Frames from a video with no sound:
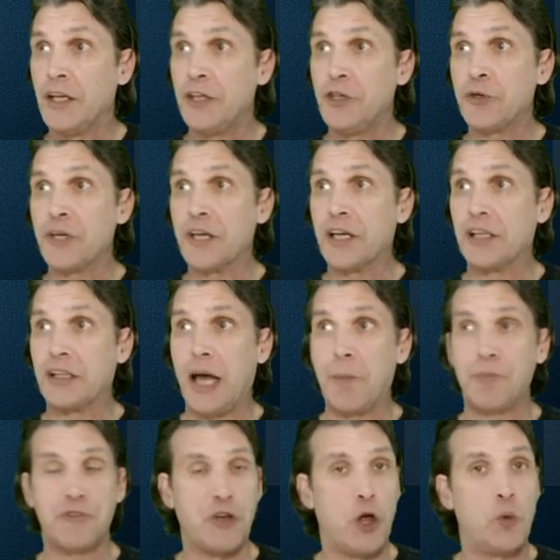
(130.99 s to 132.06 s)
You can
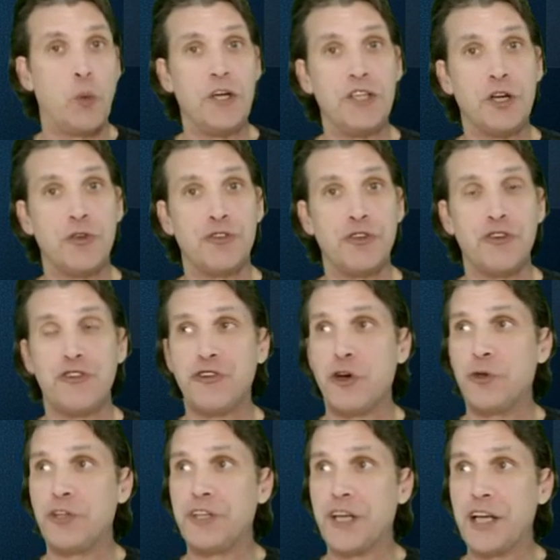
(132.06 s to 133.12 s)
collapse all windows and show
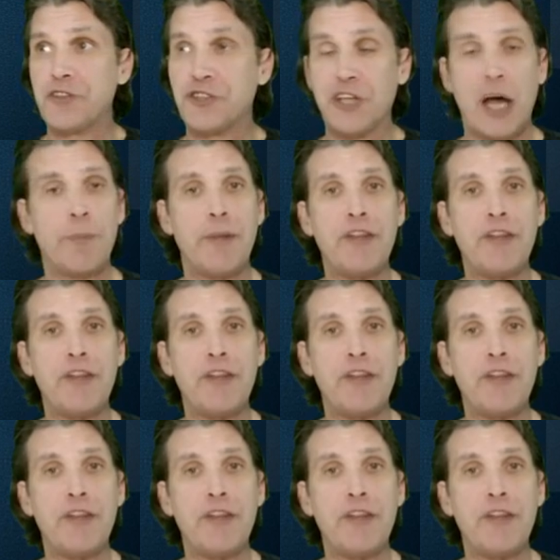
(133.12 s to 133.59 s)
the desktop,